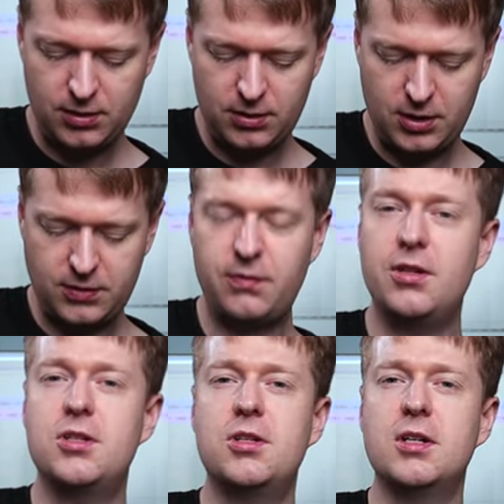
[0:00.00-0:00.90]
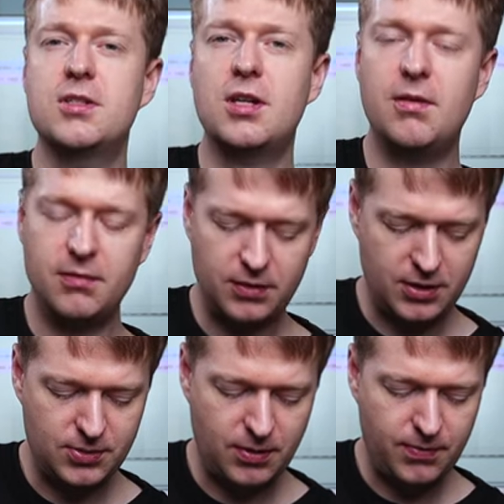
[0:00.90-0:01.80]
these three strings going for
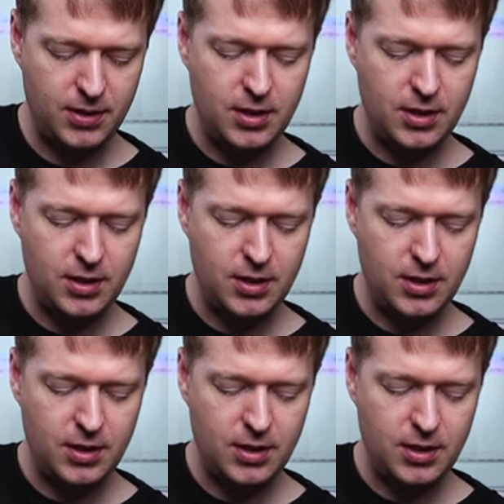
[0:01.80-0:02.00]
this one.